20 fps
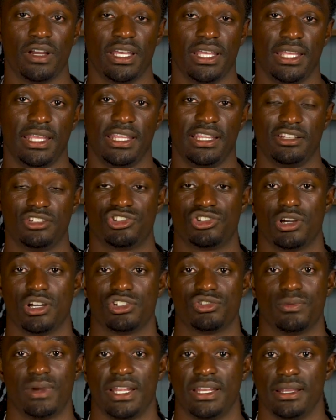it in the
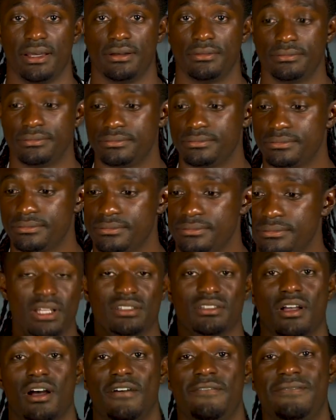charts right now
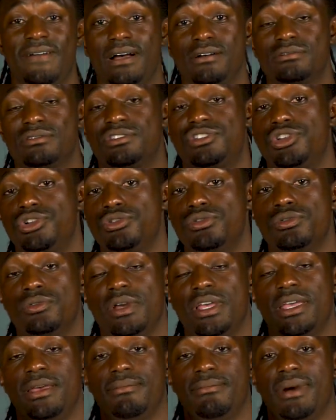so I found two
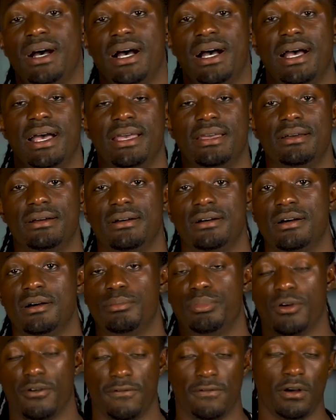in my um,
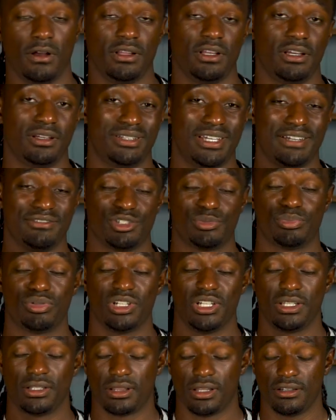portfolio that was
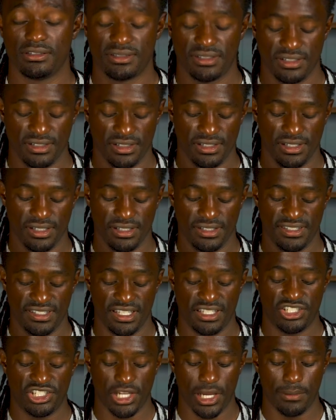pretty close to the
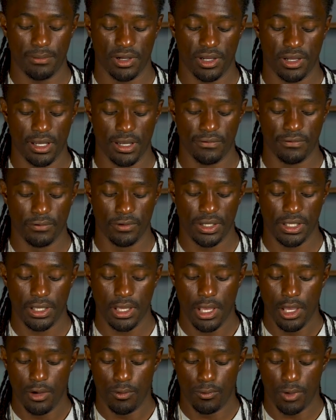Z-shaped recovery.
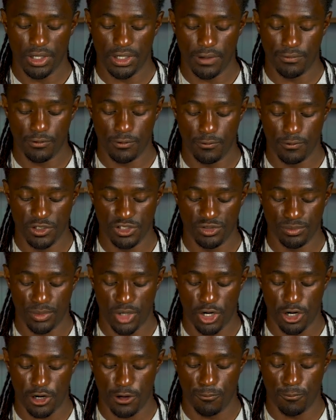One of them was
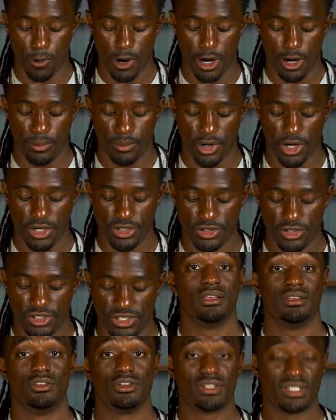Mar Walmart. You
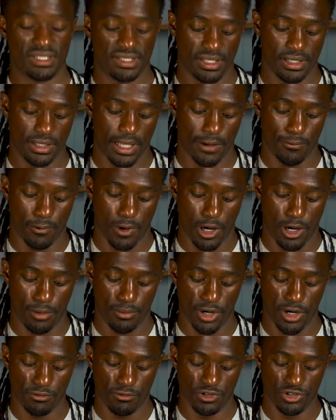can, you can see that
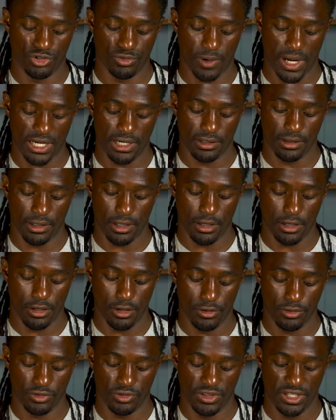Walmart was right
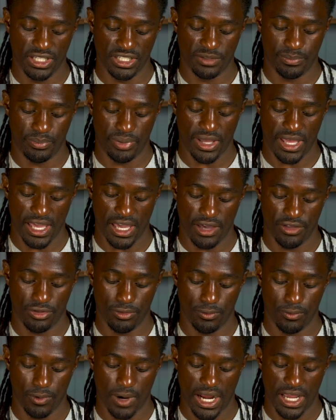along this path
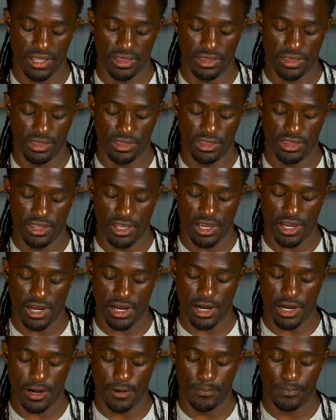right
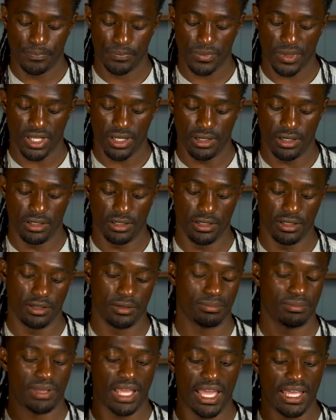there, uh,
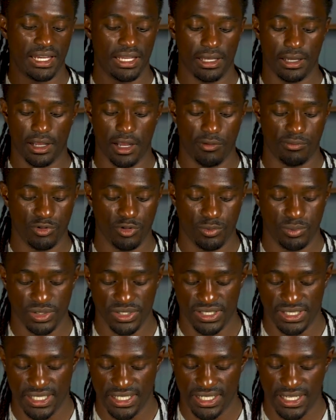gaining a couple of
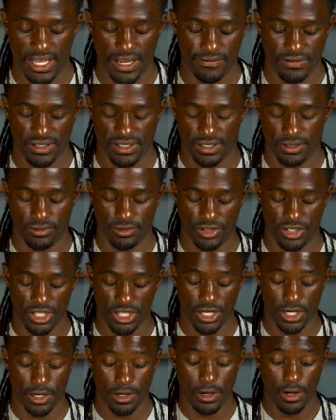percent every single
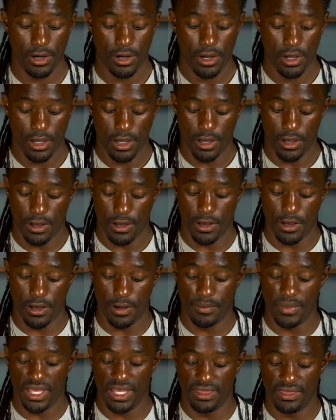year.
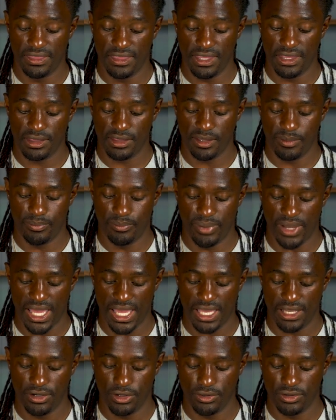Um, and then the
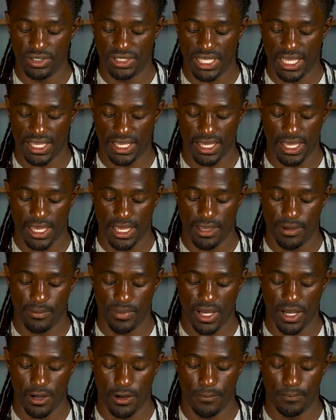bad news that came
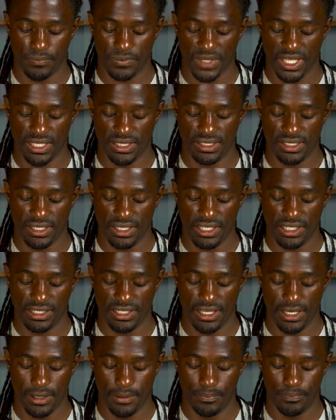out, it took a
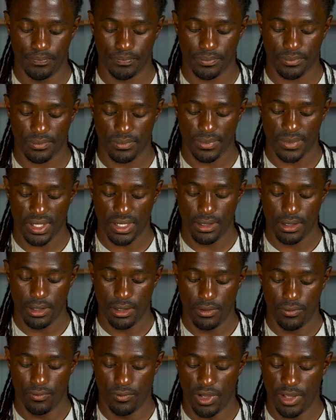dip,
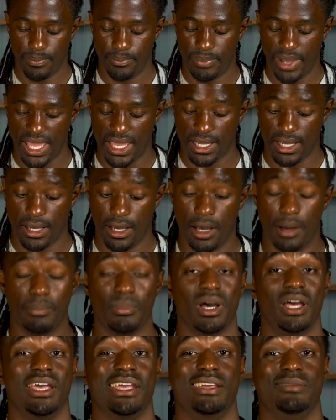went back
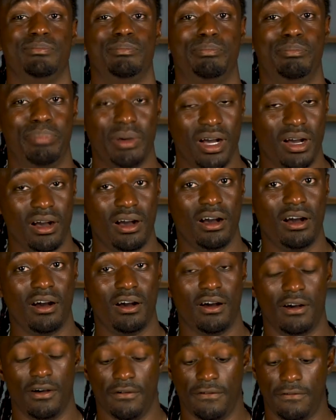up
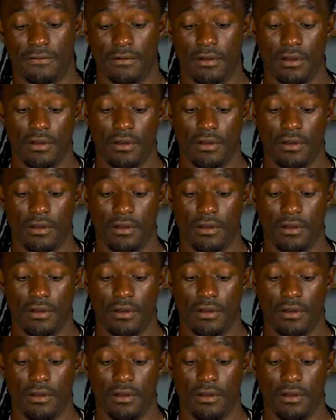above